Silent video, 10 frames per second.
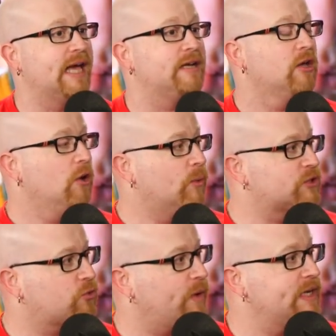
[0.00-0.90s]
And what's
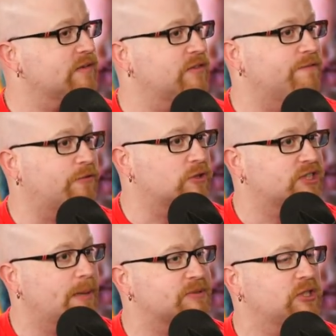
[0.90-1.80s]
great is the
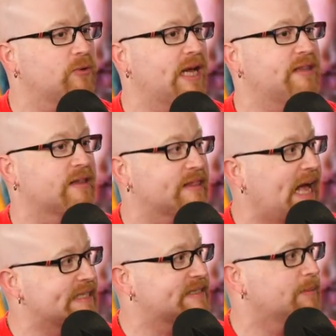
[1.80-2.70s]
first episode and the
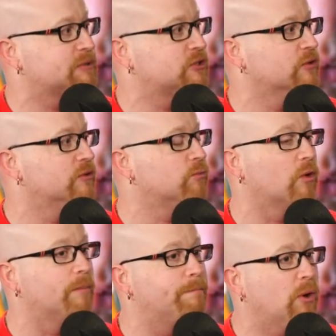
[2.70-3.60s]
last episode
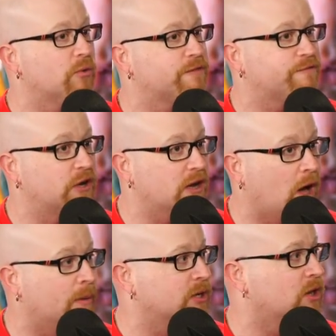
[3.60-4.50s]
were both
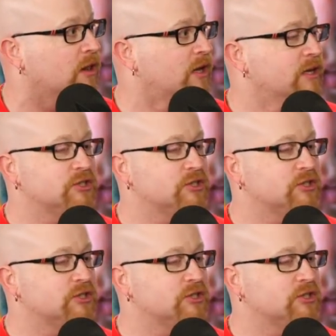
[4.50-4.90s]
phenomenal. Mm.